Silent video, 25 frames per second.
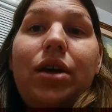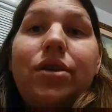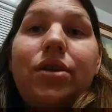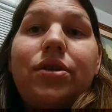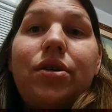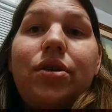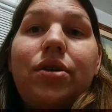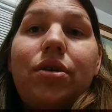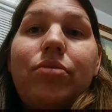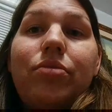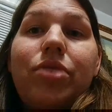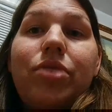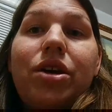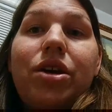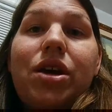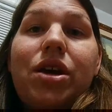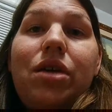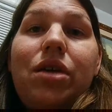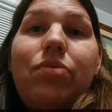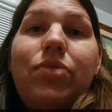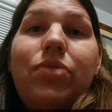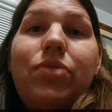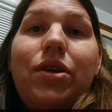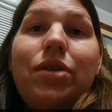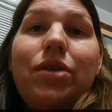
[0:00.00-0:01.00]
So I'm gonna
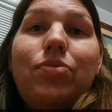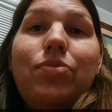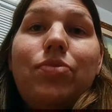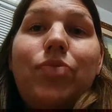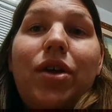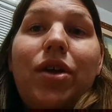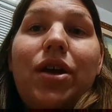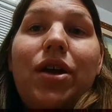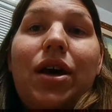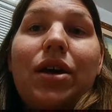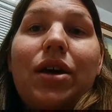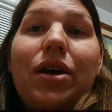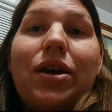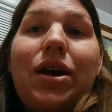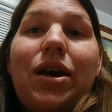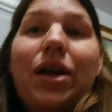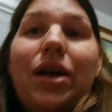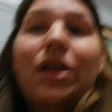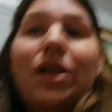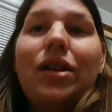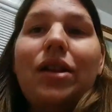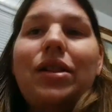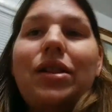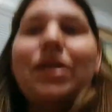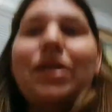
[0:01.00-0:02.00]
keep this build out kind
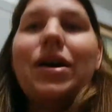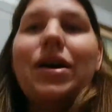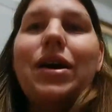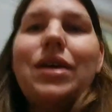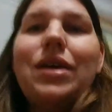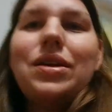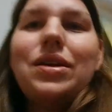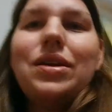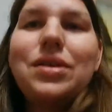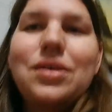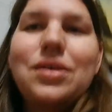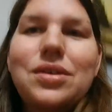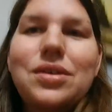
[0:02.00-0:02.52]
of light.